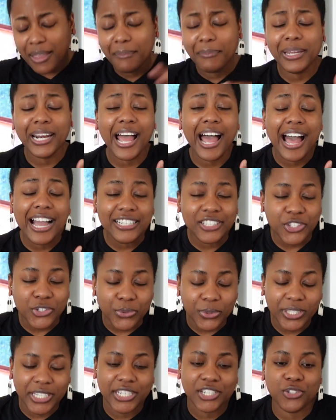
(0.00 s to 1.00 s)
But I just
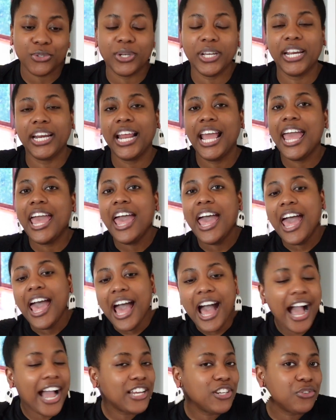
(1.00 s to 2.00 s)
really enjoyed it.
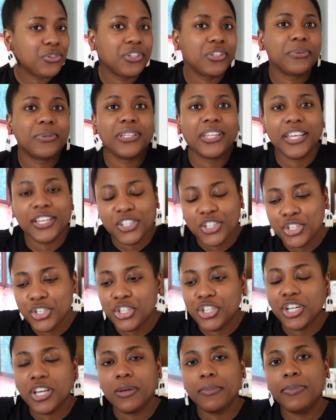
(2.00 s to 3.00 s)
I enjoy the
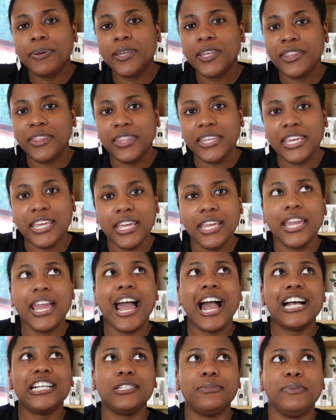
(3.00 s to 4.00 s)
relationship, the
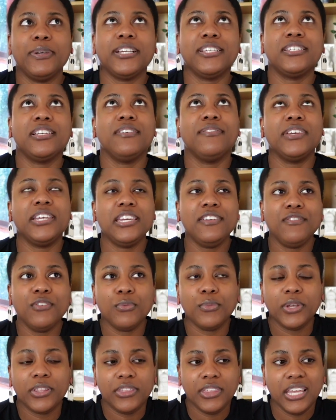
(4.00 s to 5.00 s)
aspects of it,
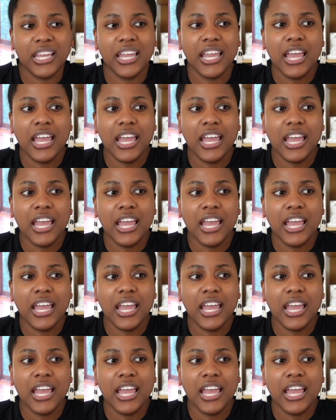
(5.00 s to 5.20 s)
even with